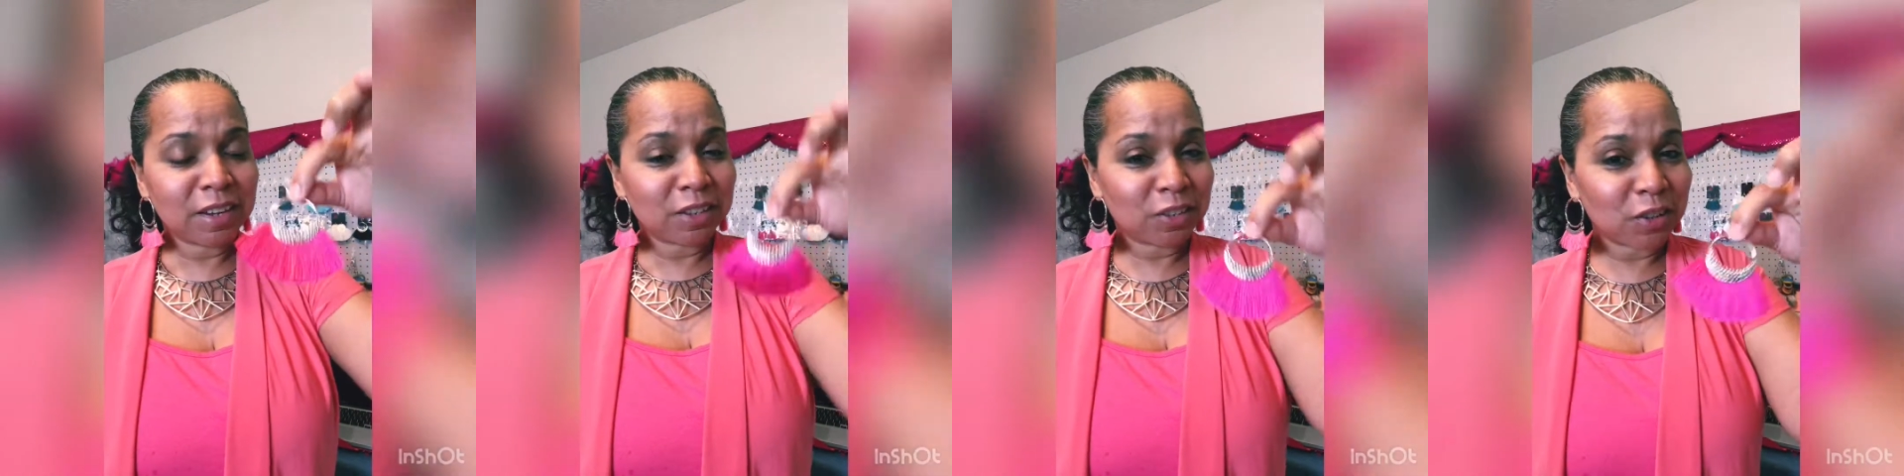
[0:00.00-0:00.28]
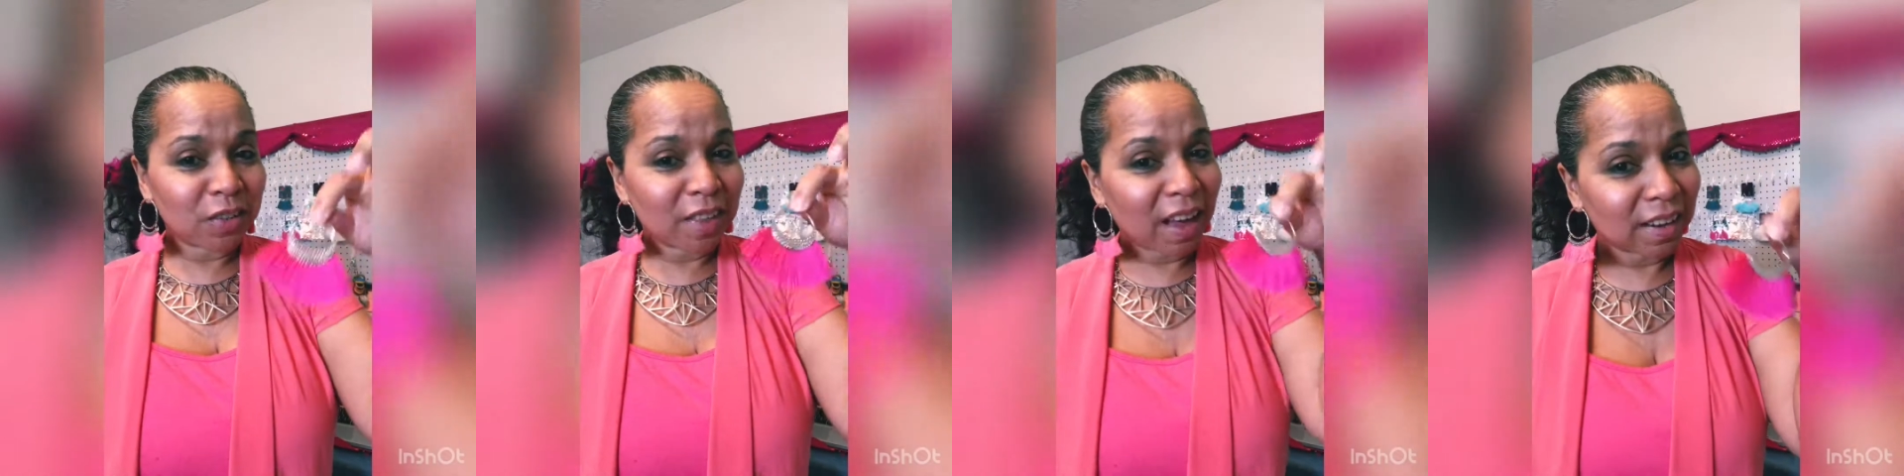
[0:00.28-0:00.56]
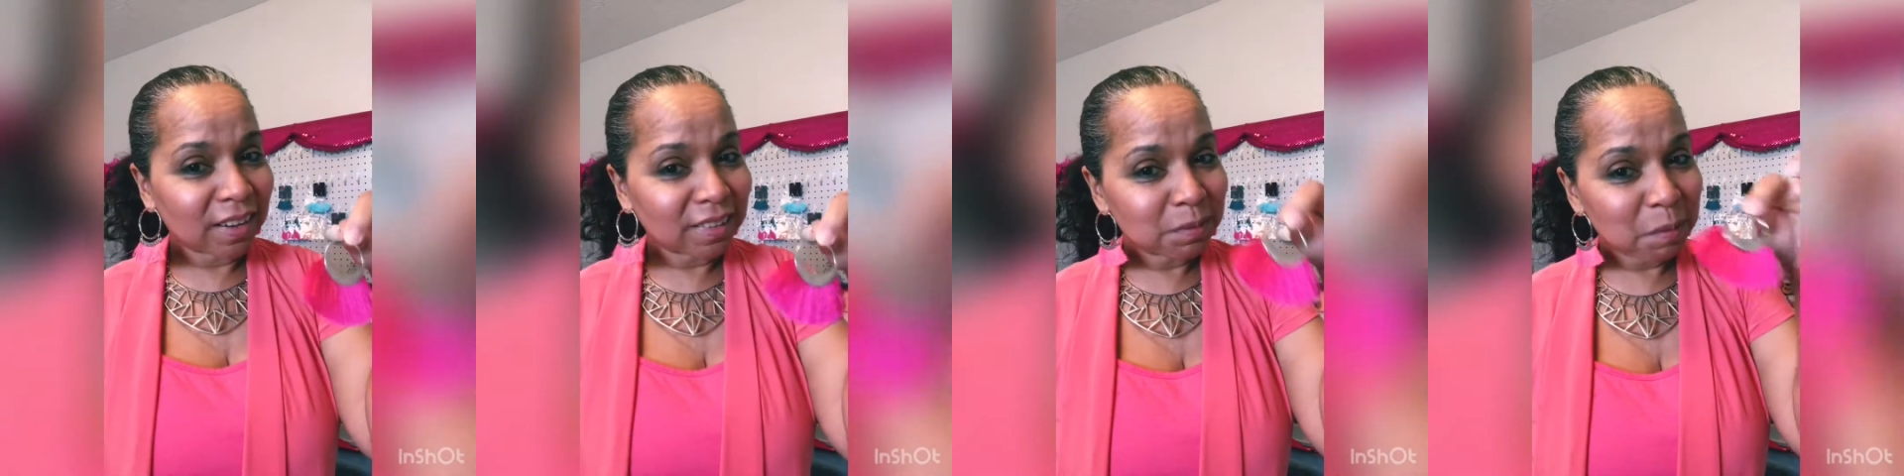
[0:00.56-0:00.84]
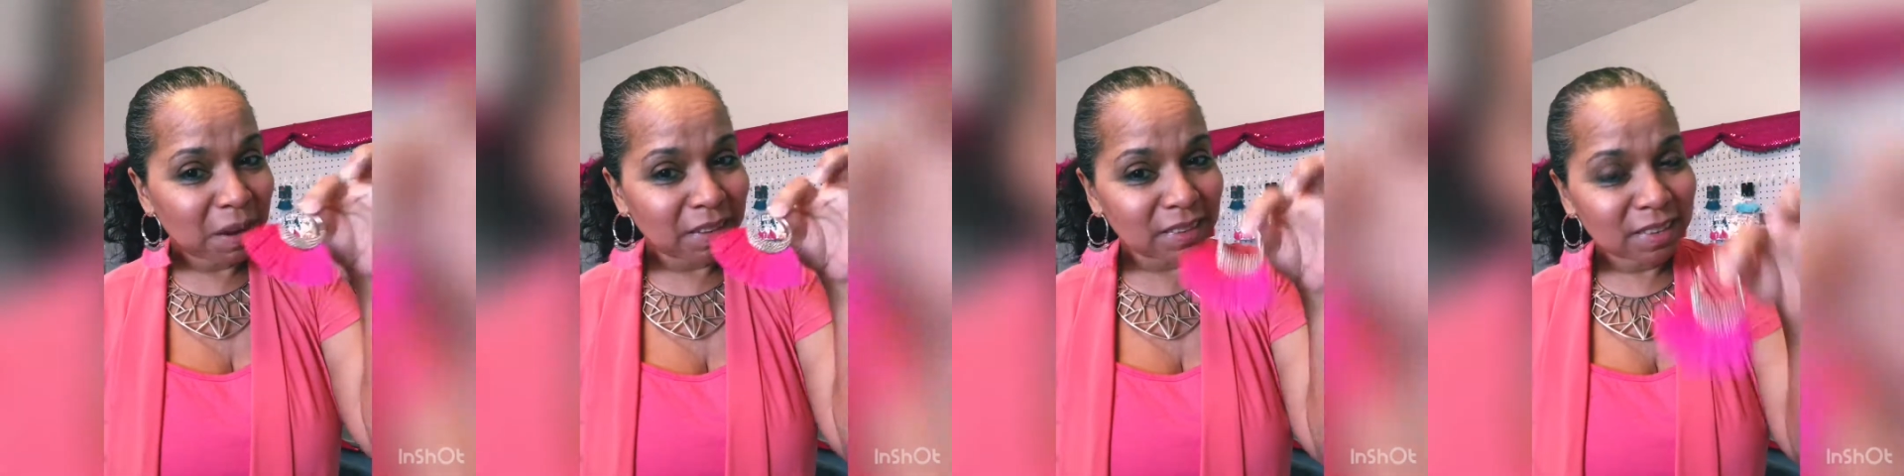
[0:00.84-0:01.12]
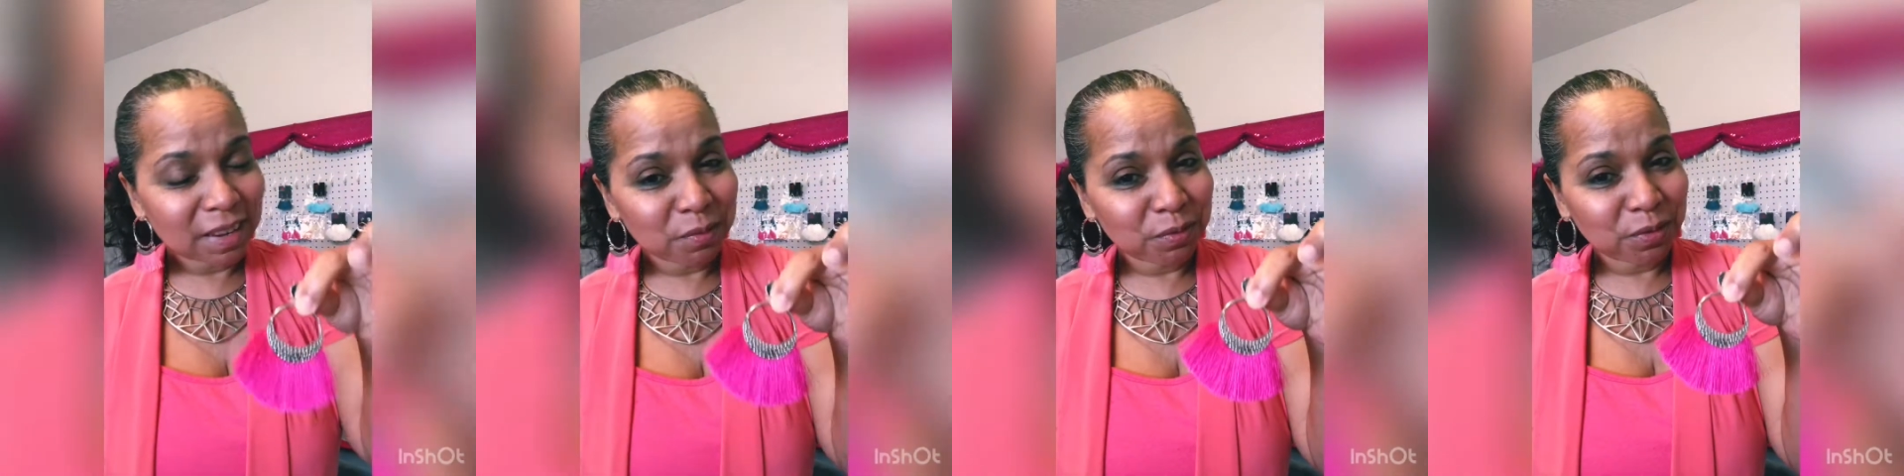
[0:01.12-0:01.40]
So that is my
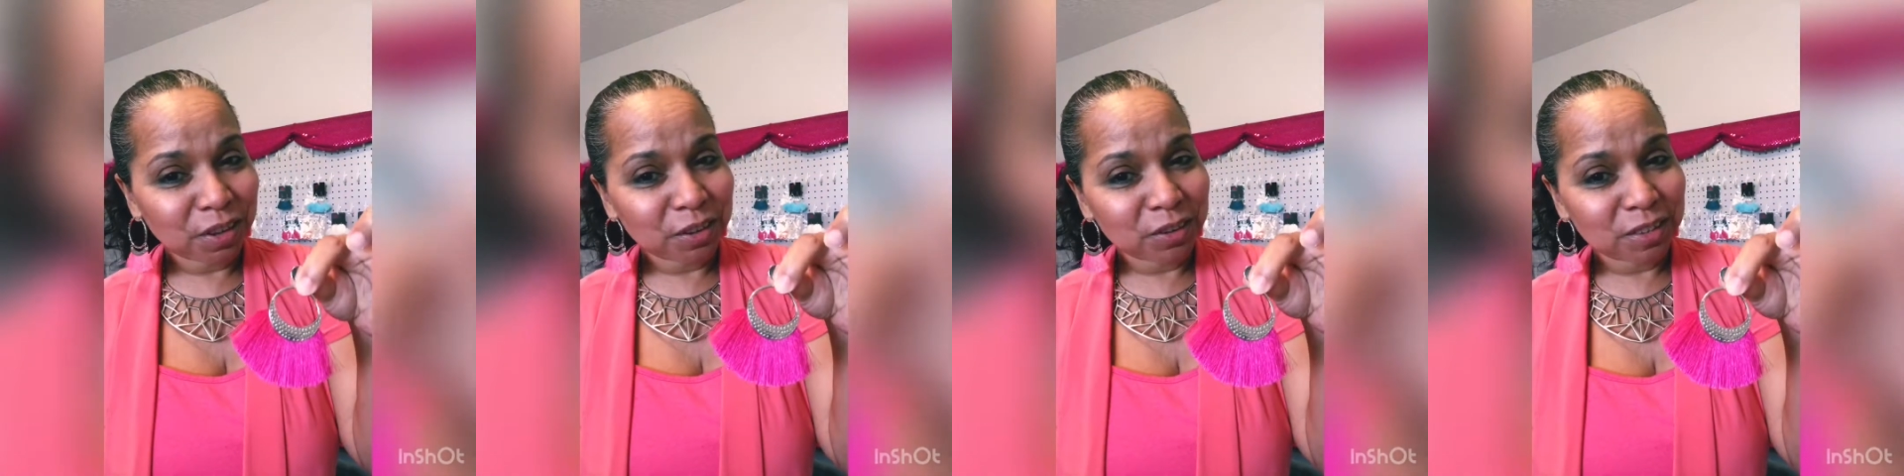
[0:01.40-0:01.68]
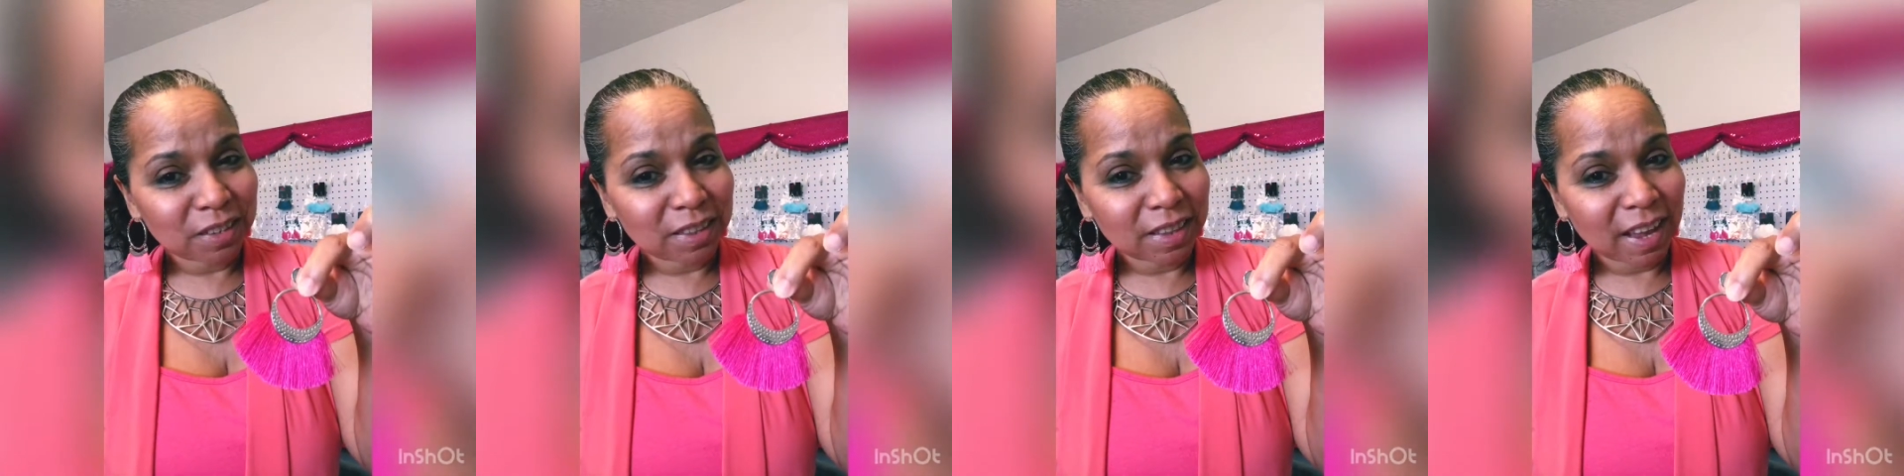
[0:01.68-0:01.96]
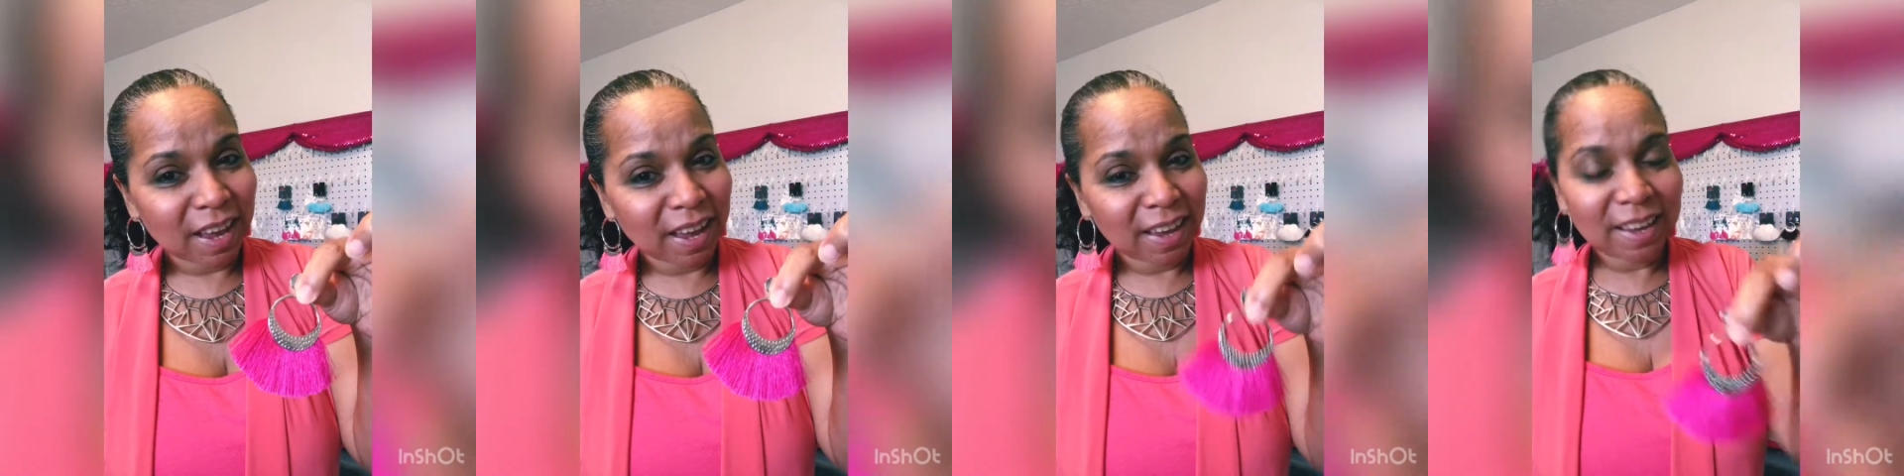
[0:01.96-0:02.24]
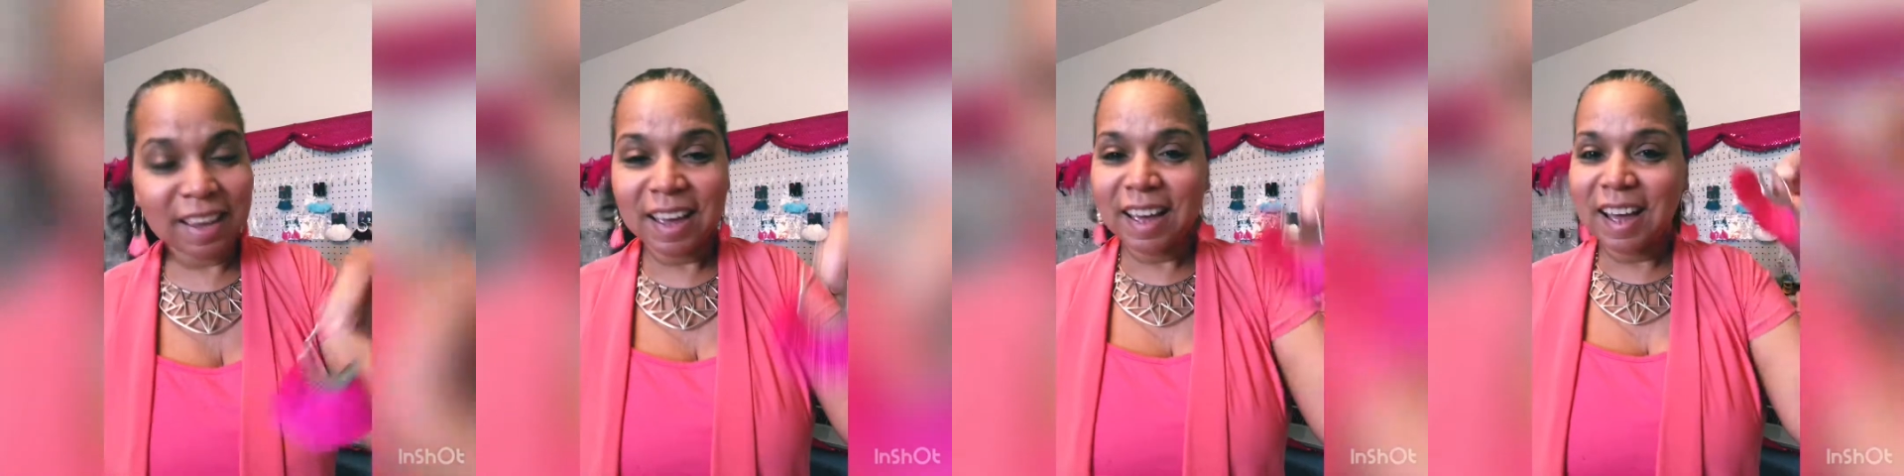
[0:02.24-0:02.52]
tip for you today.